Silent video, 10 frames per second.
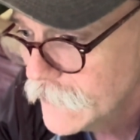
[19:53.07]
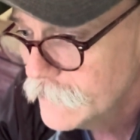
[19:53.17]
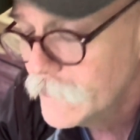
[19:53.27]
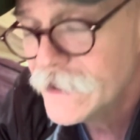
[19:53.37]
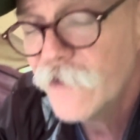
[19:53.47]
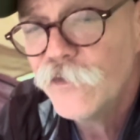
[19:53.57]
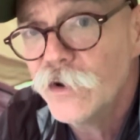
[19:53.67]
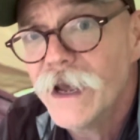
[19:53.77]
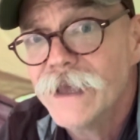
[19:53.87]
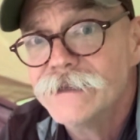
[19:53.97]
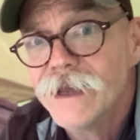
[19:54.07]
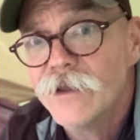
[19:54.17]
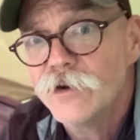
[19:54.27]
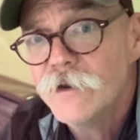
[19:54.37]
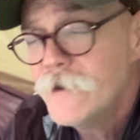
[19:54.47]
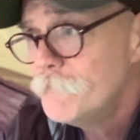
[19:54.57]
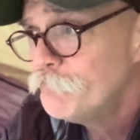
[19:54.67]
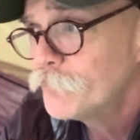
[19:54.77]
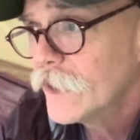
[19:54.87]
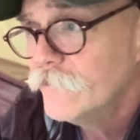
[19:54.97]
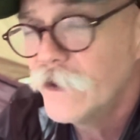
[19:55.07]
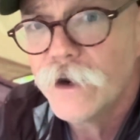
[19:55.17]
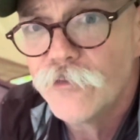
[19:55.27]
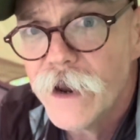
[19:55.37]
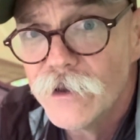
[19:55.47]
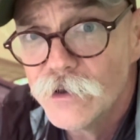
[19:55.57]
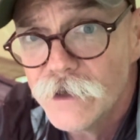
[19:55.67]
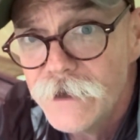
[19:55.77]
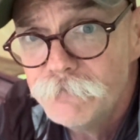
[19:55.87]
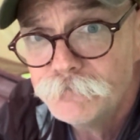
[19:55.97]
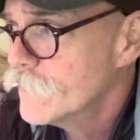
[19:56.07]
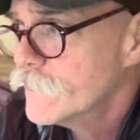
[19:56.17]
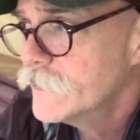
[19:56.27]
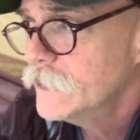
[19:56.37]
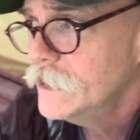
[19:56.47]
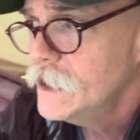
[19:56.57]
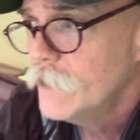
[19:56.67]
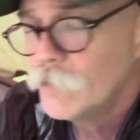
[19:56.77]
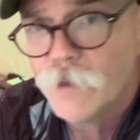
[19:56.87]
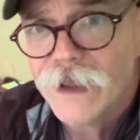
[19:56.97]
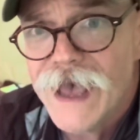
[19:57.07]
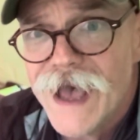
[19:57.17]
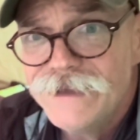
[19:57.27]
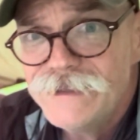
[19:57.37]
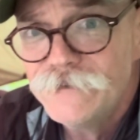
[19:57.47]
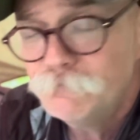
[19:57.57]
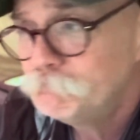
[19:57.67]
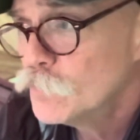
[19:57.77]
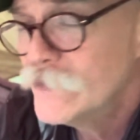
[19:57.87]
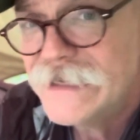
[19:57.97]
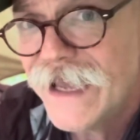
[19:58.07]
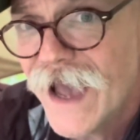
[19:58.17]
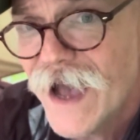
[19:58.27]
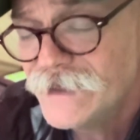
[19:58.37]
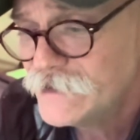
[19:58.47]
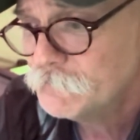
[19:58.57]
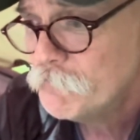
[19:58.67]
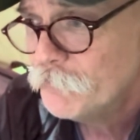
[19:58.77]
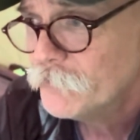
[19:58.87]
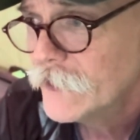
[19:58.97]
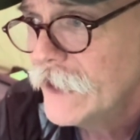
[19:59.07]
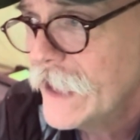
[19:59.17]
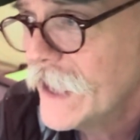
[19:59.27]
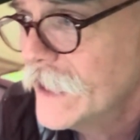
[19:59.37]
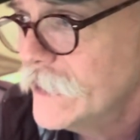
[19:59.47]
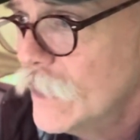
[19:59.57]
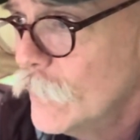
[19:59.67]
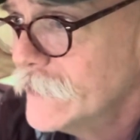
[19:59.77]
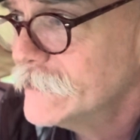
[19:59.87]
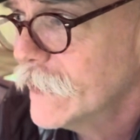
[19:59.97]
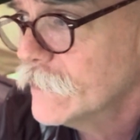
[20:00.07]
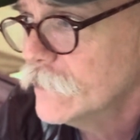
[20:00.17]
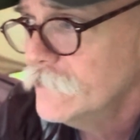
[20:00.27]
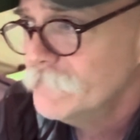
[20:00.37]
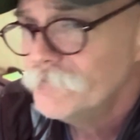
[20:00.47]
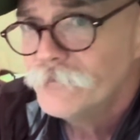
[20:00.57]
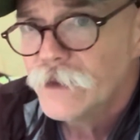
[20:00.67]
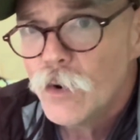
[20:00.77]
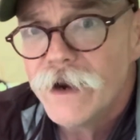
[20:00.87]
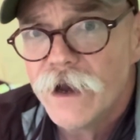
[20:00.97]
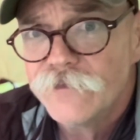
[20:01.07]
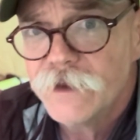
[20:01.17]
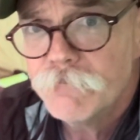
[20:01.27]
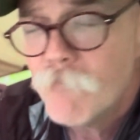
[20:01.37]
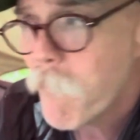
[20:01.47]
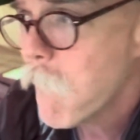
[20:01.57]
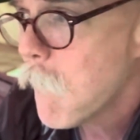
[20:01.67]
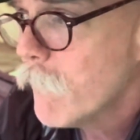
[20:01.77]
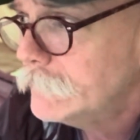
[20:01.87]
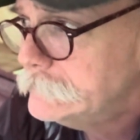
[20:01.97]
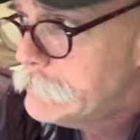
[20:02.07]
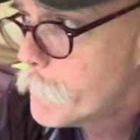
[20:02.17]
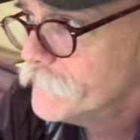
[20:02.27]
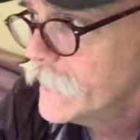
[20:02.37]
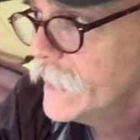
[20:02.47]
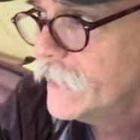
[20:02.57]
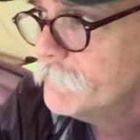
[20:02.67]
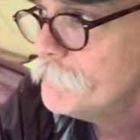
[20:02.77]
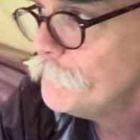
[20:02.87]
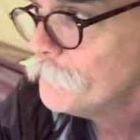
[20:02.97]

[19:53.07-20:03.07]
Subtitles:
My nephew and I get together very regularly, both bourbon guys, whiskey guys, and we get together quite often and